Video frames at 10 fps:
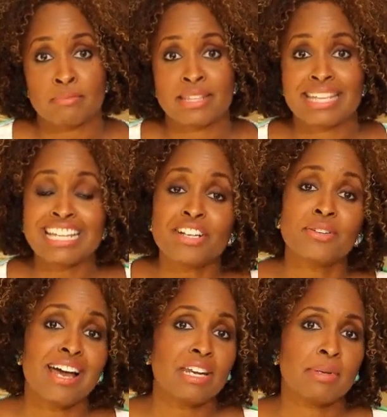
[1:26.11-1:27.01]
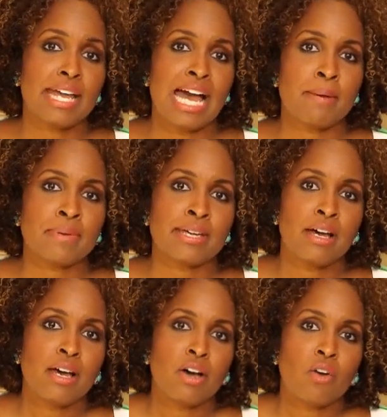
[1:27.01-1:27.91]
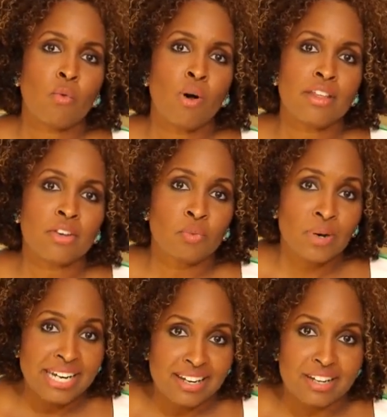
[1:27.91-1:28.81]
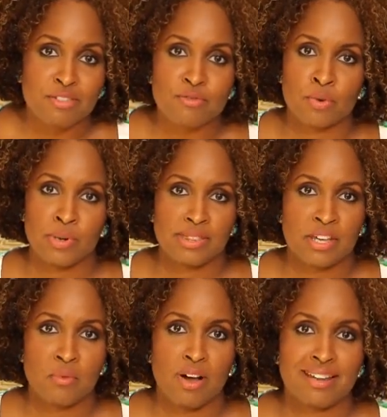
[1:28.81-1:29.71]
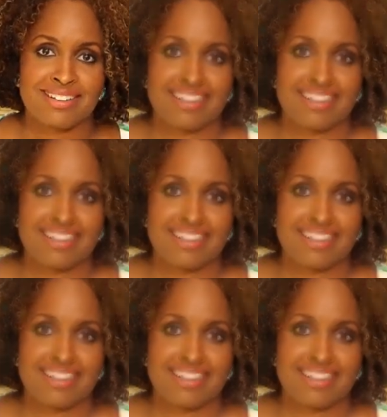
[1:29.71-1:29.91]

but they learn how to be happy while they're waiting for what they want.